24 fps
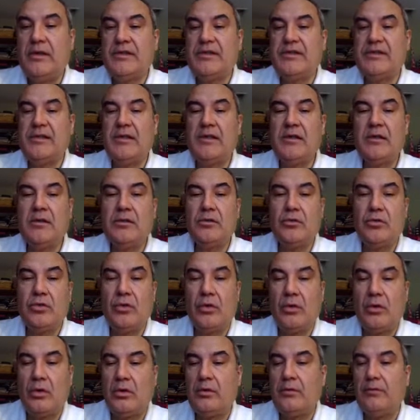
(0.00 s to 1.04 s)
a single
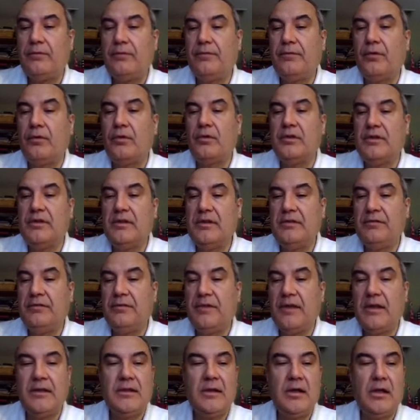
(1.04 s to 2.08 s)
core for the
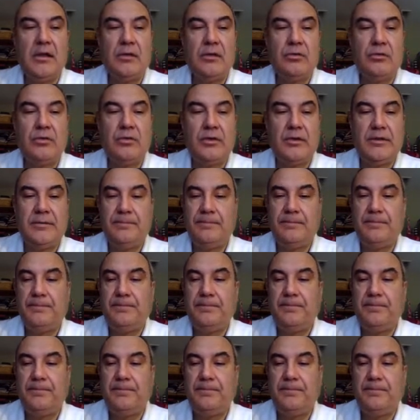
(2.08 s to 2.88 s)
deflate algorithm.